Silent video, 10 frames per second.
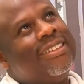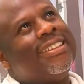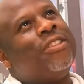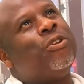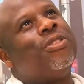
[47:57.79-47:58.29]

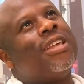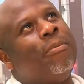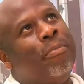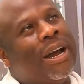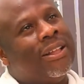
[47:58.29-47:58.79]
They're not
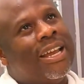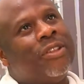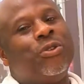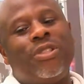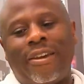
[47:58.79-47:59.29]
that bad. I
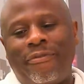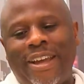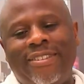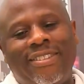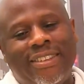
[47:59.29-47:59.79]
know they're
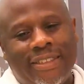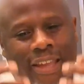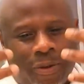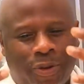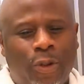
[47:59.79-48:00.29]
fighting,
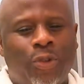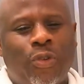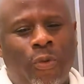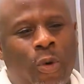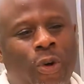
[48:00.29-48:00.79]
there's lots
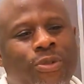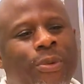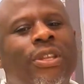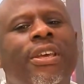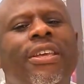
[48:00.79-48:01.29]
of wars,
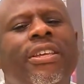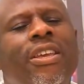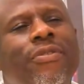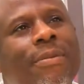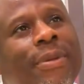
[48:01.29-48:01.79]
but
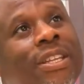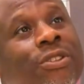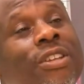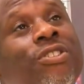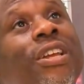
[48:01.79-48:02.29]
give them
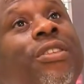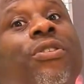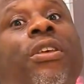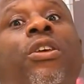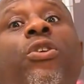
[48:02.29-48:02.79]
another chance.